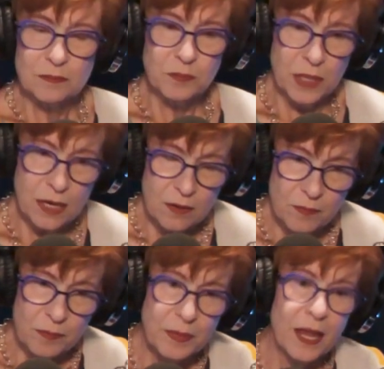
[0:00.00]
Yeah.
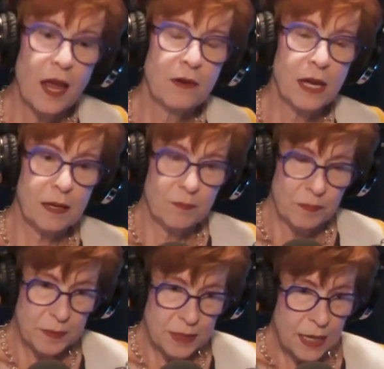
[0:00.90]
Oh, next okay. will
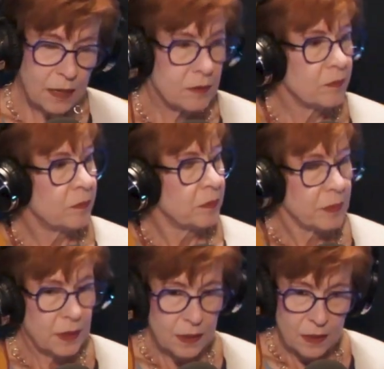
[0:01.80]
ECAT be there, Adam?
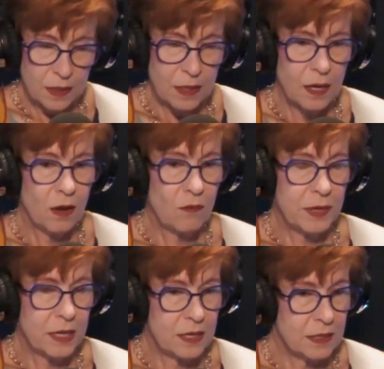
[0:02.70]
Of course. Oh, oh
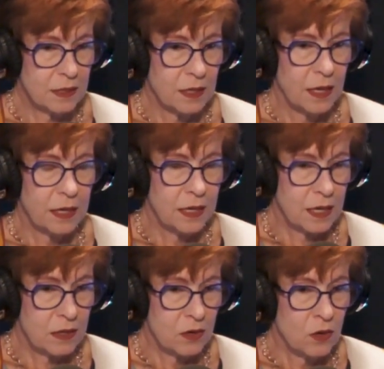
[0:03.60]
yeah. Okay. Yeah.